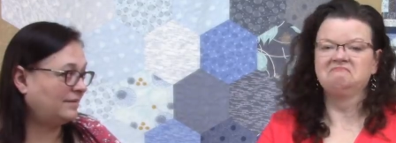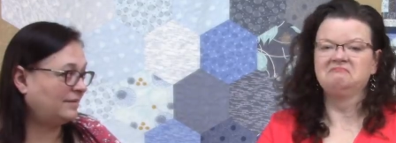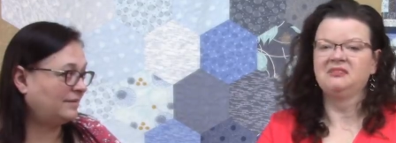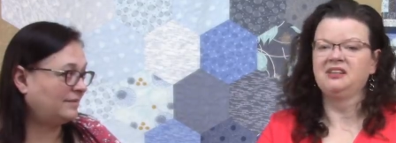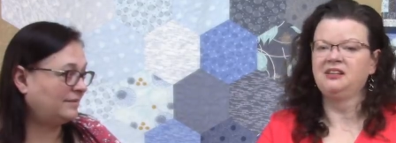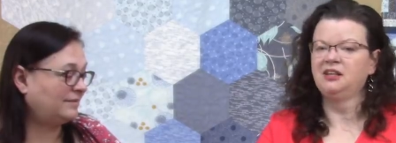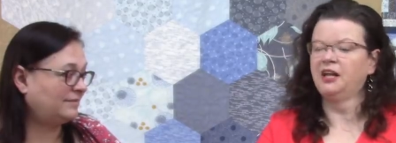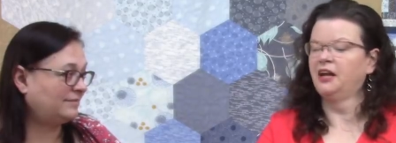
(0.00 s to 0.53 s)

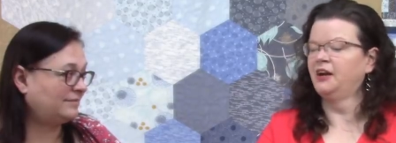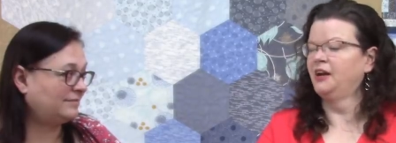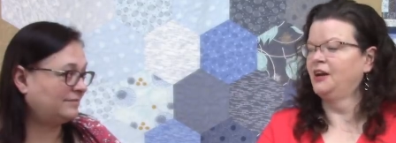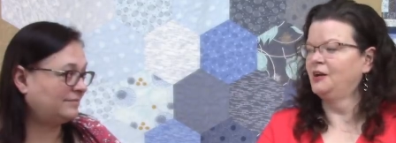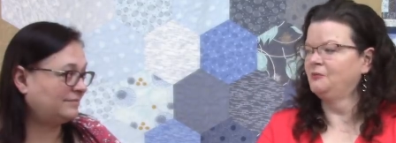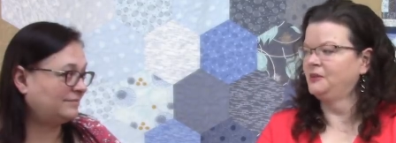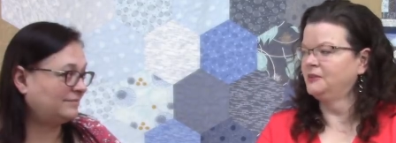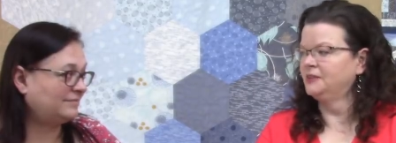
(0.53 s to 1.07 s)
Speaker 1: and then you carry
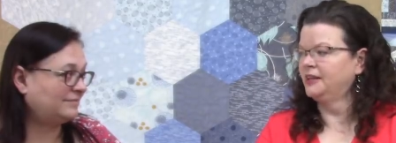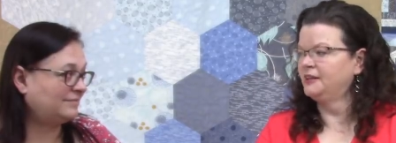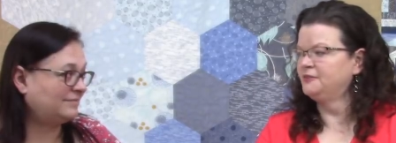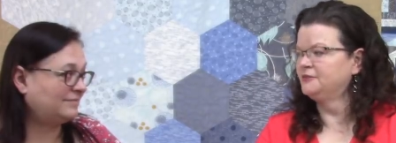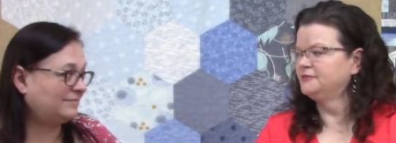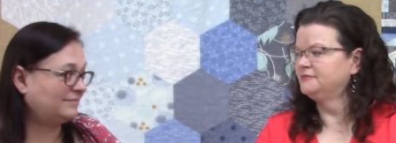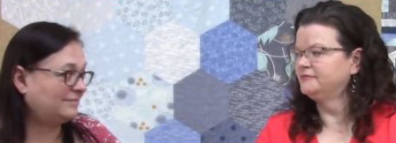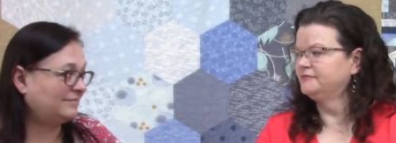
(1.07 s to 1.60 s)
on with your
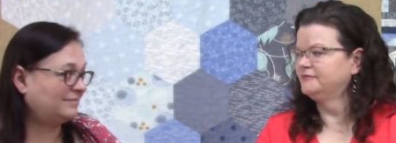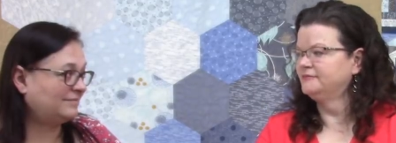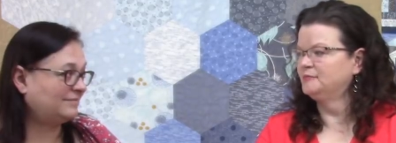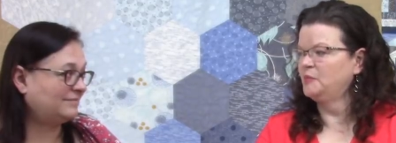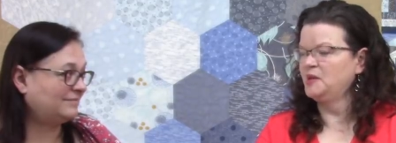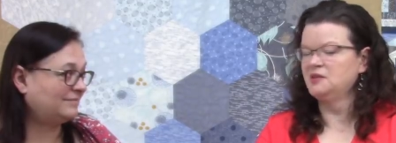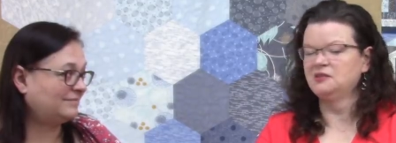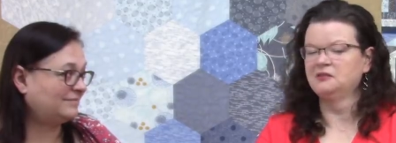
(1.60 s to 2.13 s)
life,
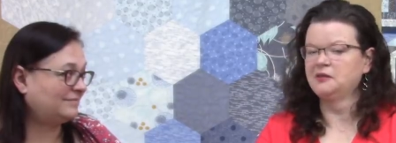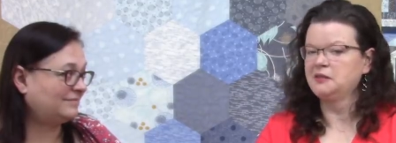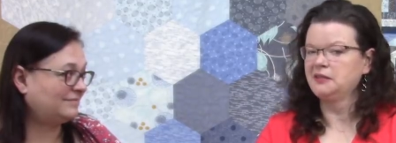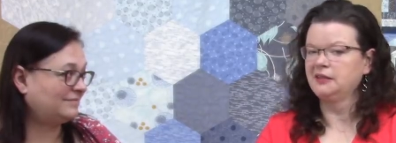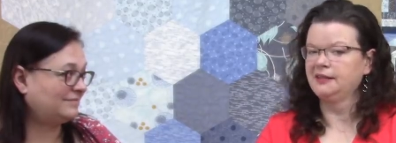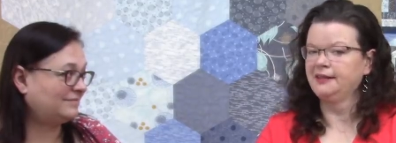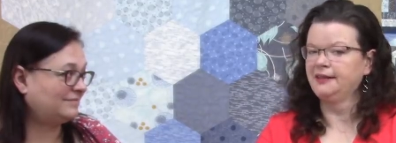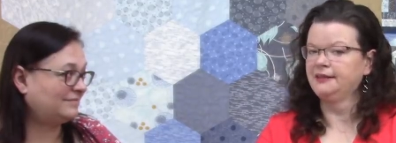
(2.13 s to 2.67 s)
piecing the rest
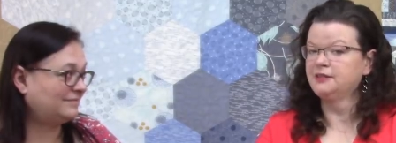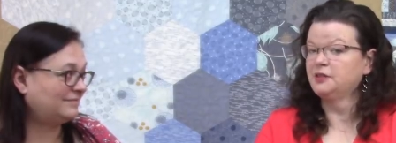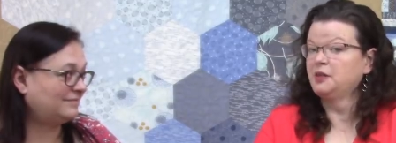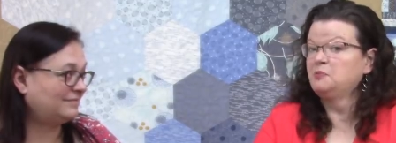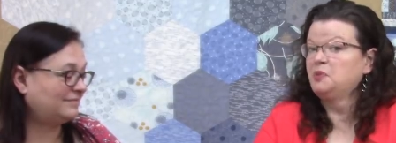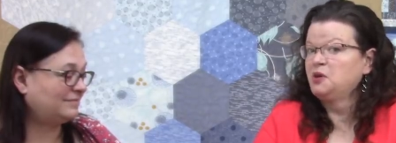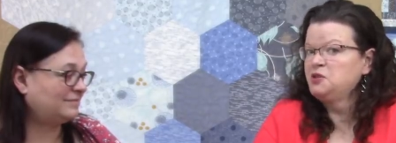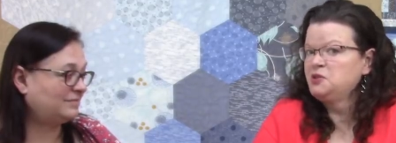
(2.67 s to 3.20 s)
of the thing. So,
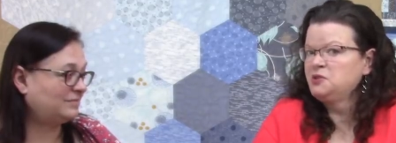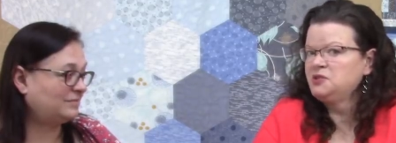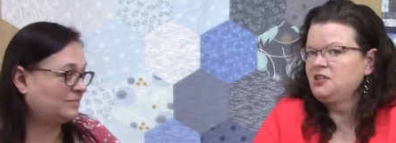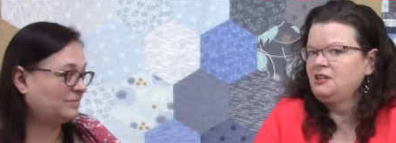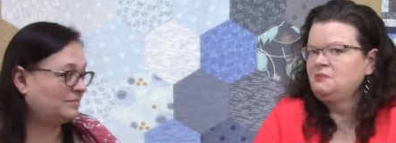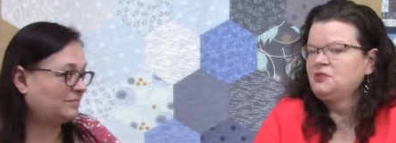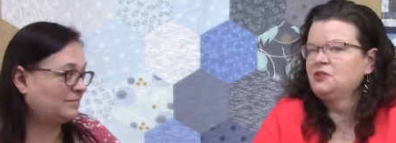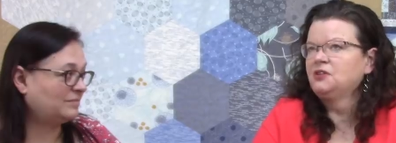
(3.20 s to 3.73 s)
like, partial
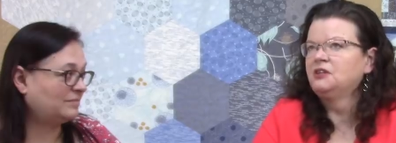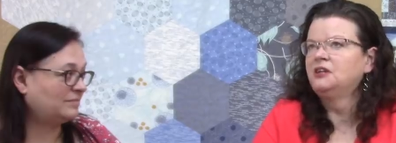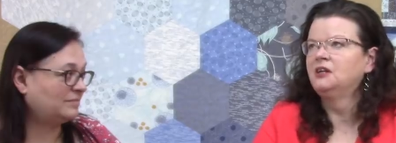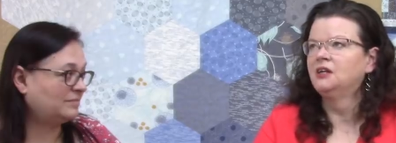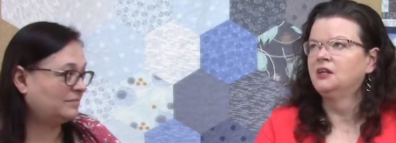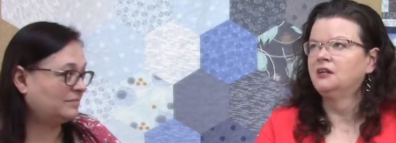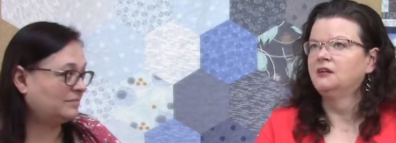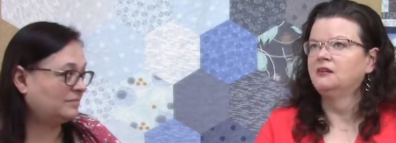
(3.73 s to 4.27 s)
seams are
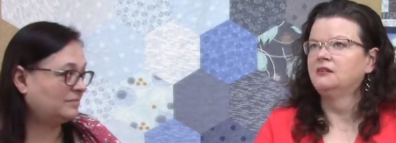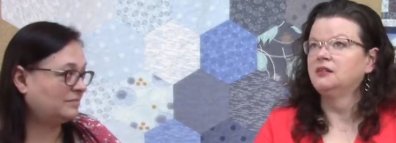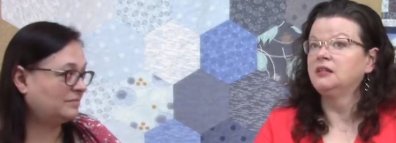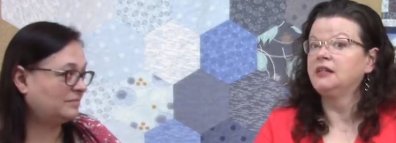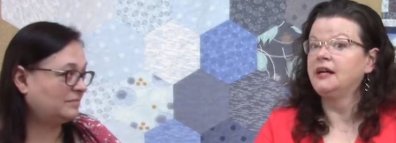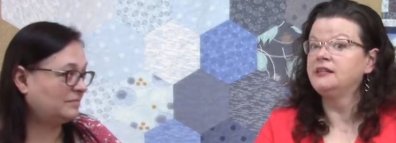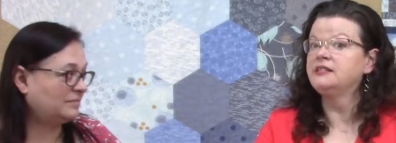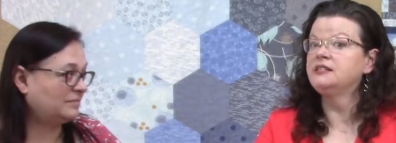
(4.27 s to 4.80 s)

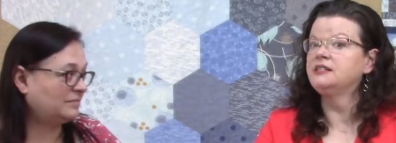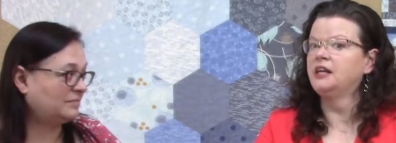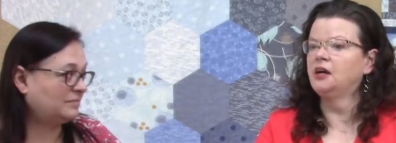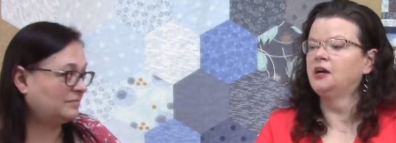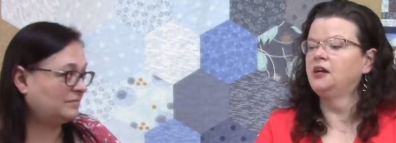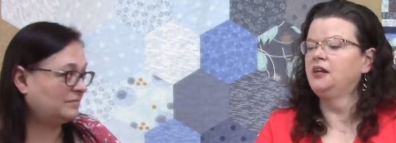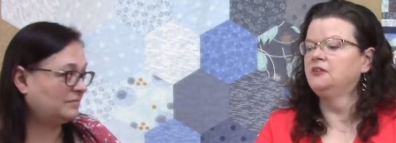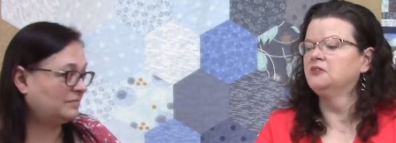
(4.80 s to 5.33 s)
less
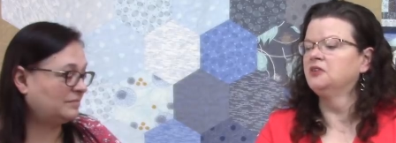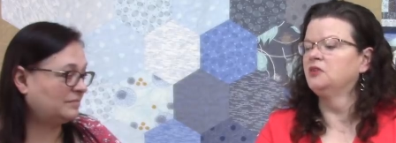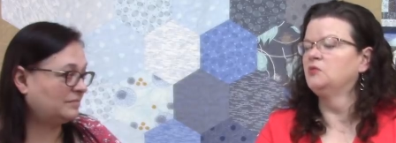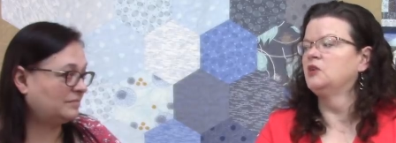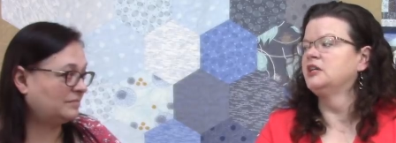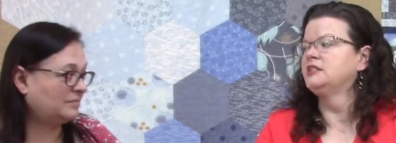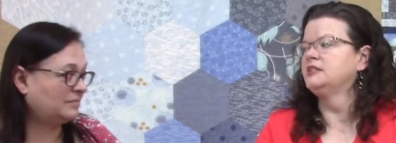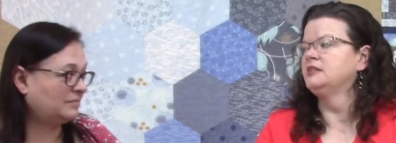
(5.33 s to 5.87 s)
scary even than
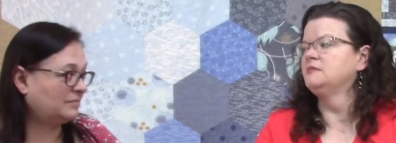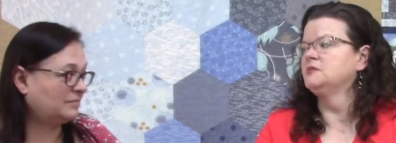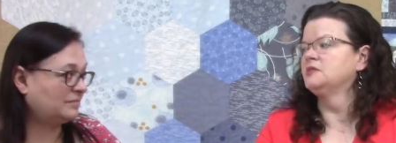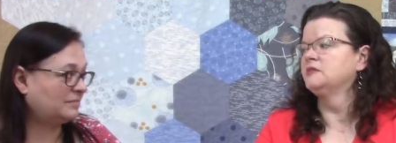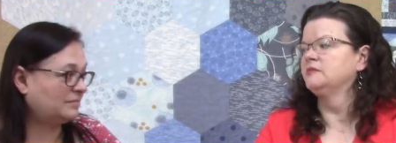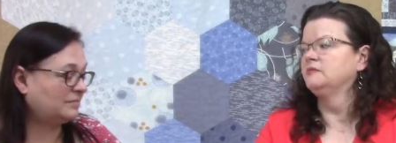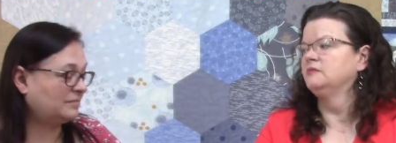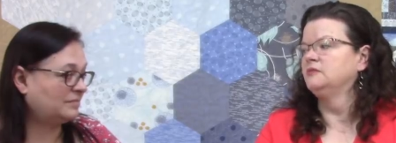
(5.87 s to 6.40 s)
Y
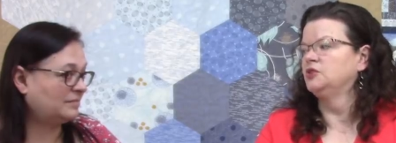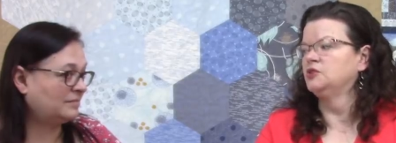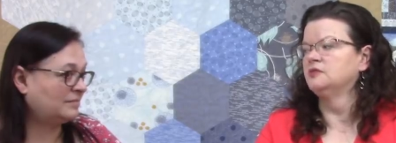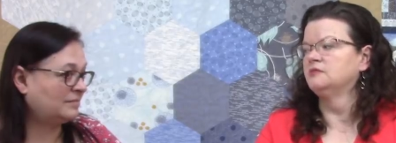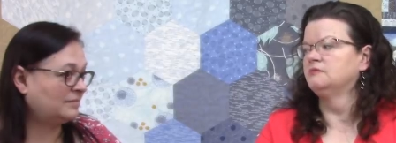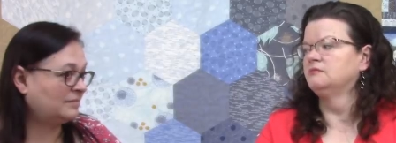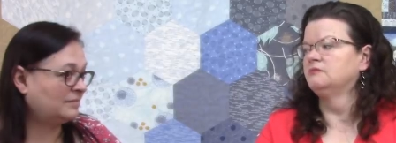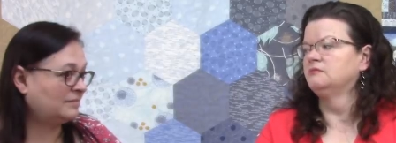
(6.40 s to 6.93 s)
seams. You
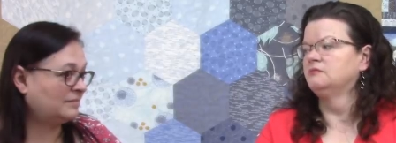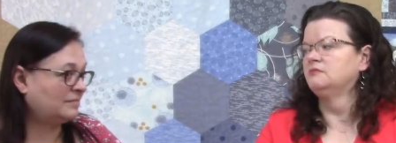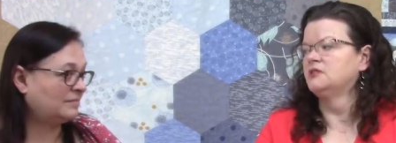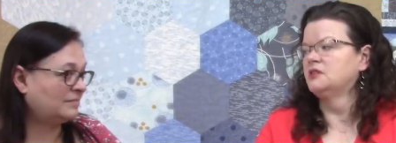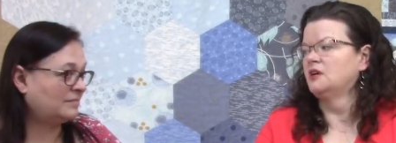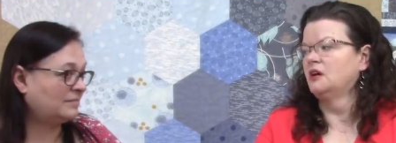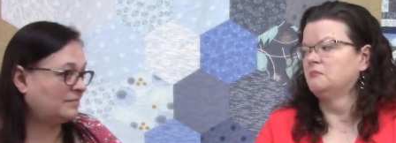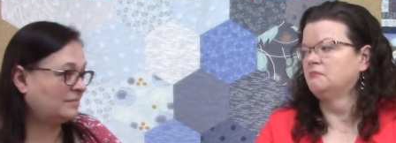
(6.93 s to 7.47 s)
just
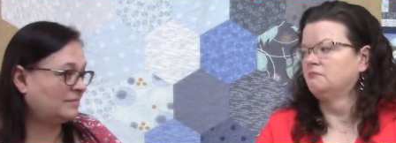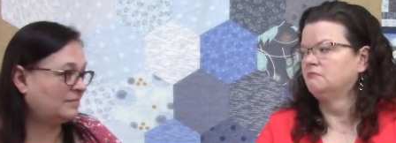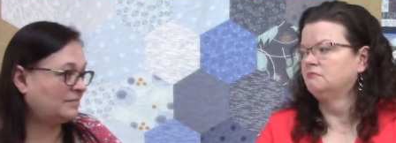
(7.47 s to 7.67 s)
stop.